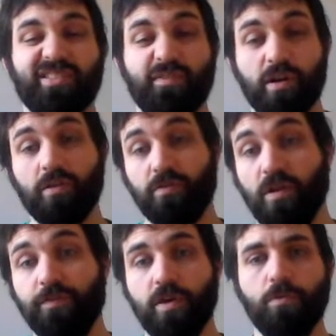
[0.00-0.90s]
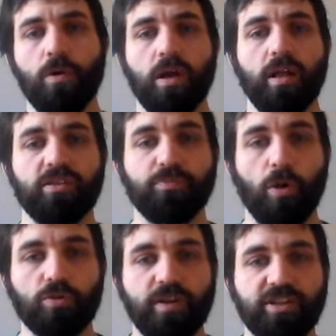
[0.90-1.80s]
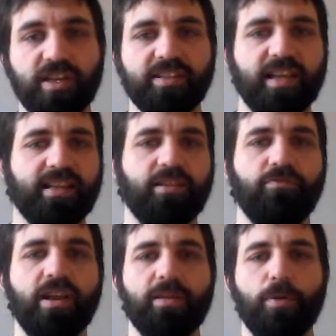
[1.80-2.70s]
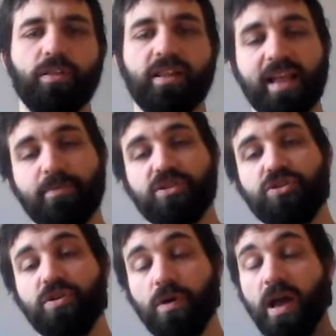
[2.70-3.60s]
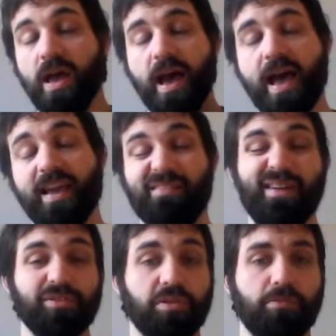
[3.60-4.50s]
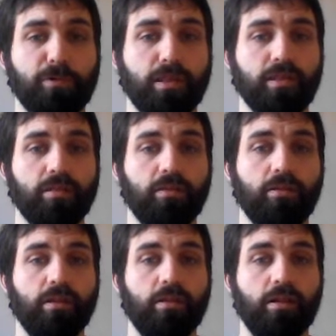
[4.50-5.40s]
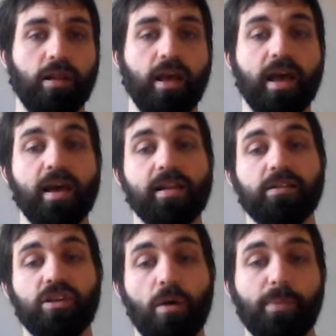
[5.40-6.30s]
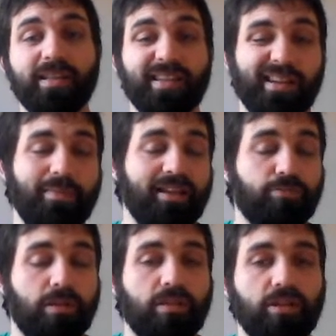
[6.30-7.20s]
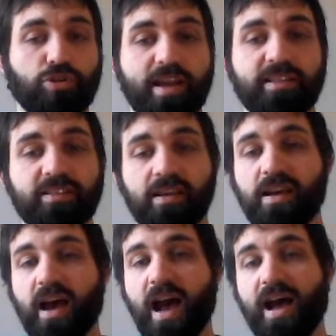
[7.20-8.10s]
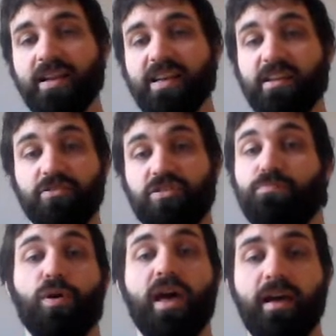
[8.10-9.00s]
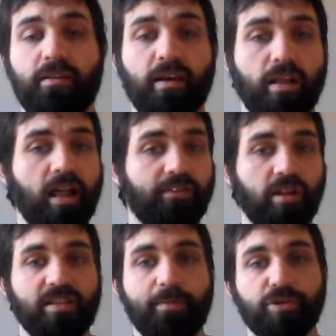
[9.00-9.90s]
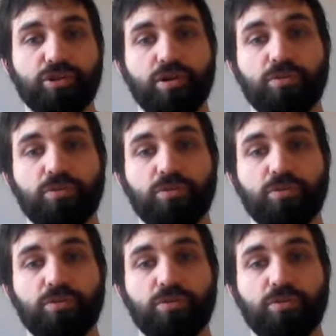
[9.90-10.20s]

So if you've got a few small creatures, it can really put the damage through. It can mess with combats, it can mess with the trades, and it can just put a hell of a lot of damage through.